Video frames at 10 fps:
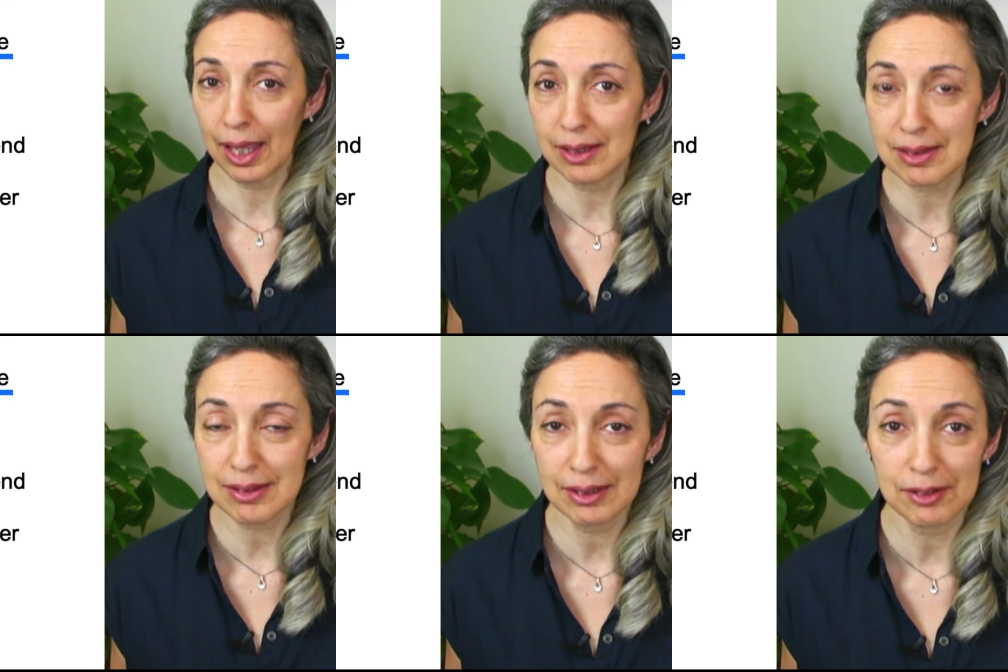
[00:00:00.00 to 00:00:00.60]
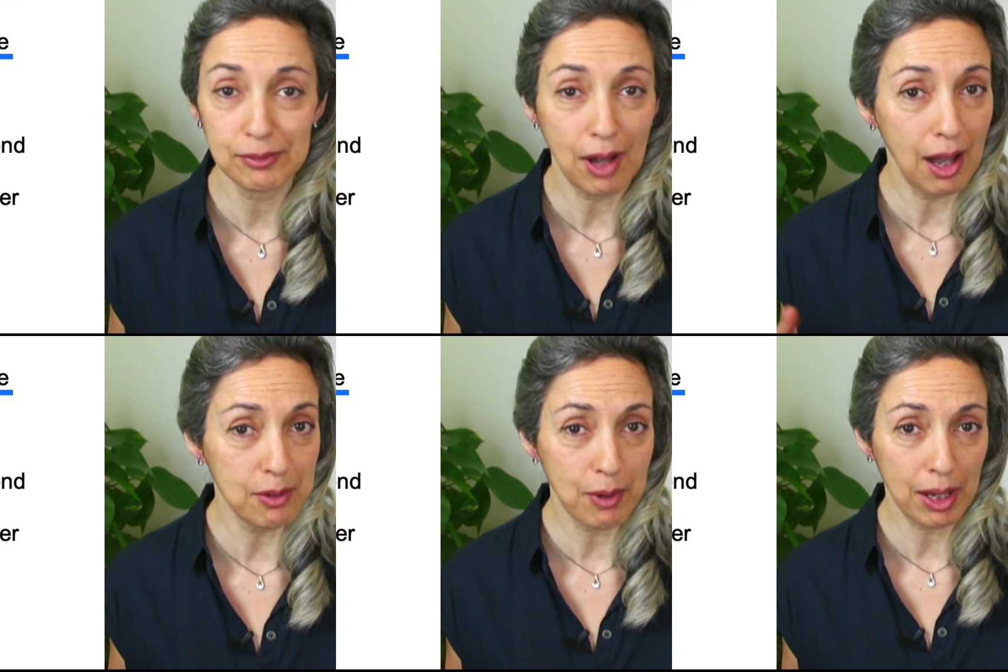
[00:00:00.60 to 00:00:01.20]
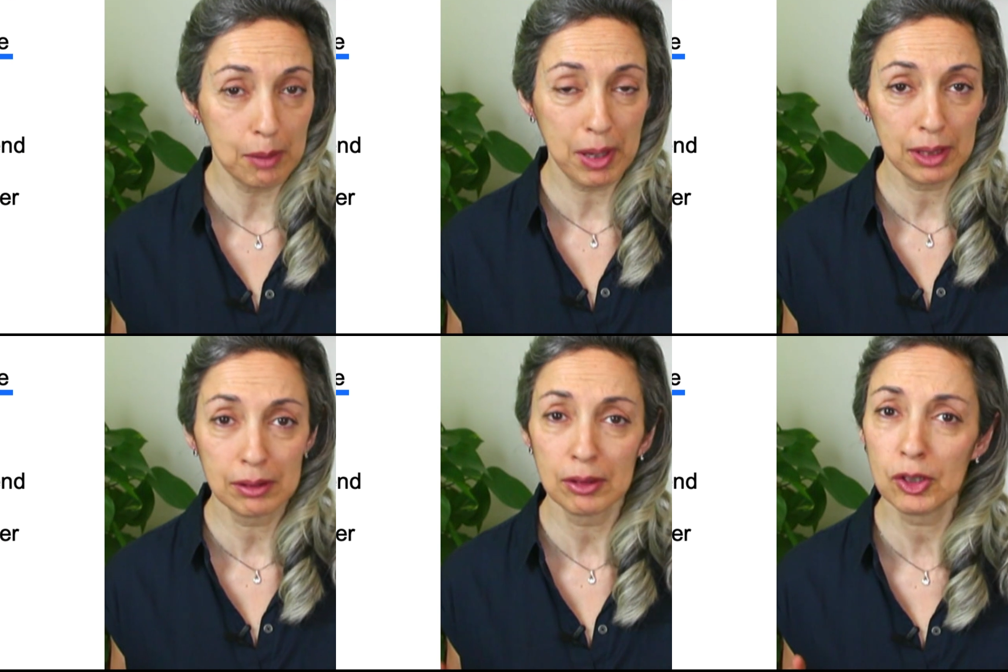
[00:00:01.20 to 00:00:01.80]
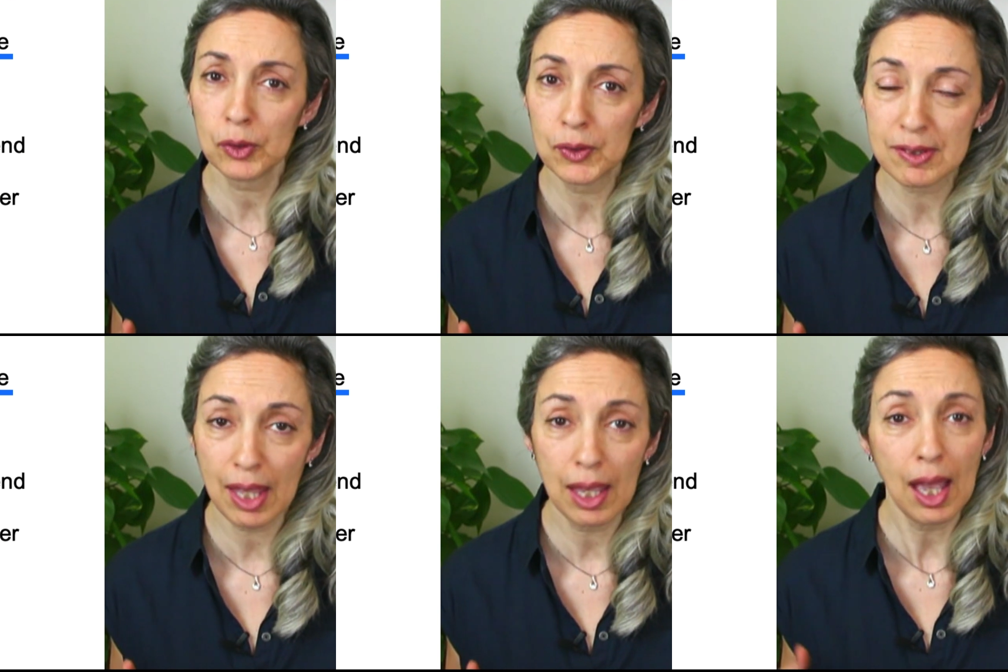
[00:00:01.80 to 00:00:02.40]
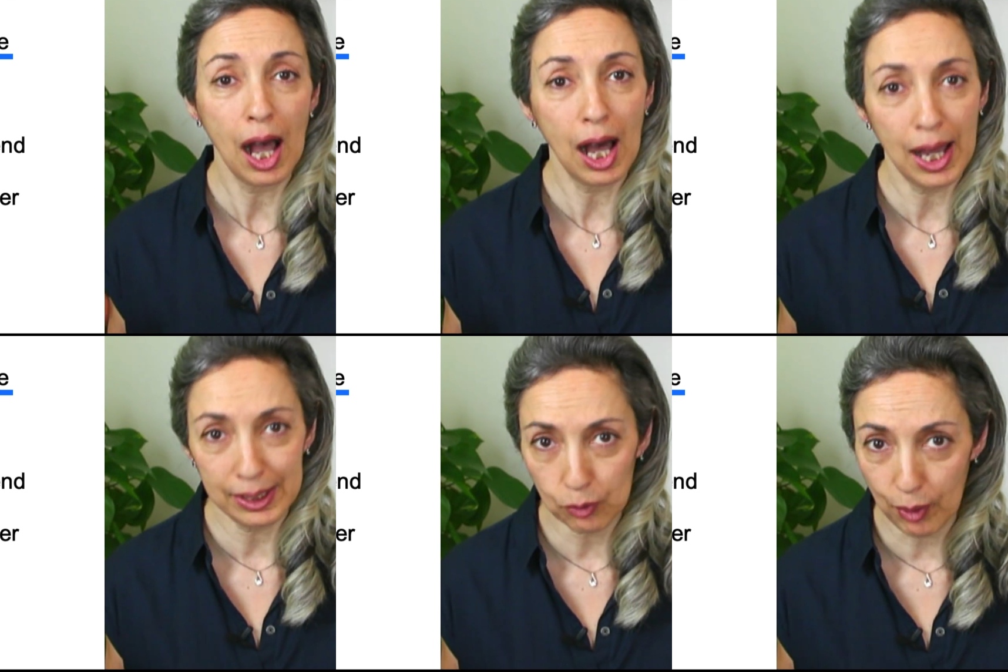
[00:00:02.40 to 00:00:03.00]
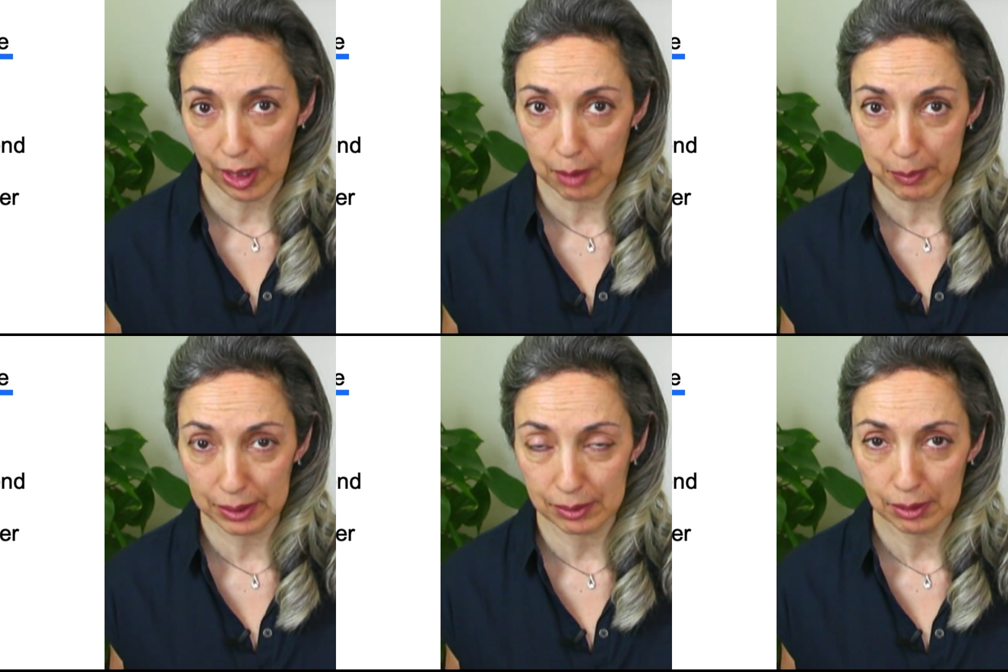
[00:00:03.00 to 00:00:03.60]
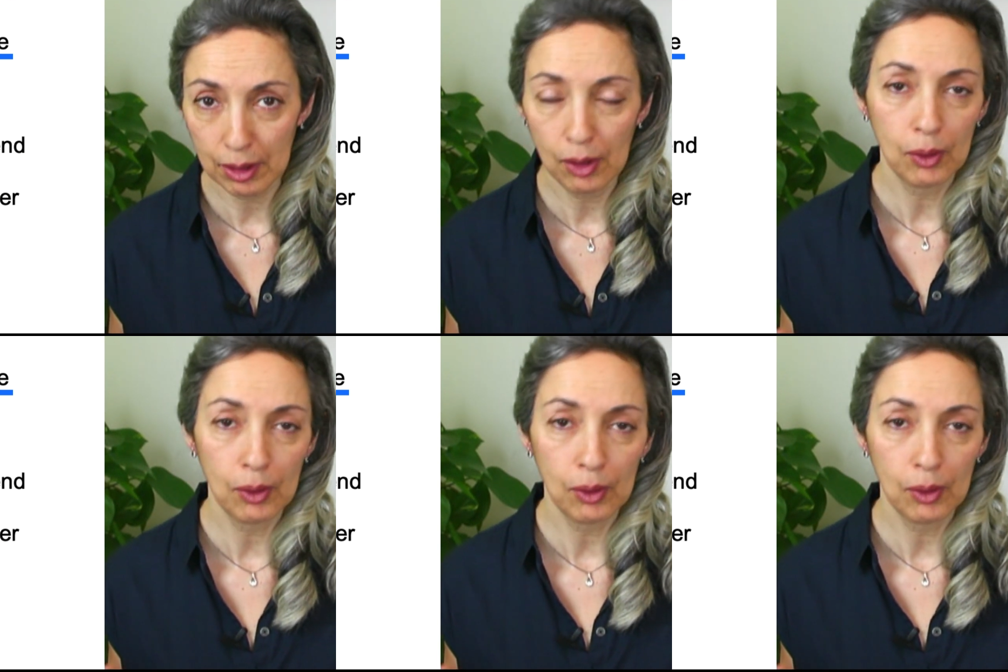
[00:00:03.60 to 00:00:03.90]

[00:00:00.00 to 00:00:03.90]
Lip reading: Instead of I recommend, you could say I'd recommend.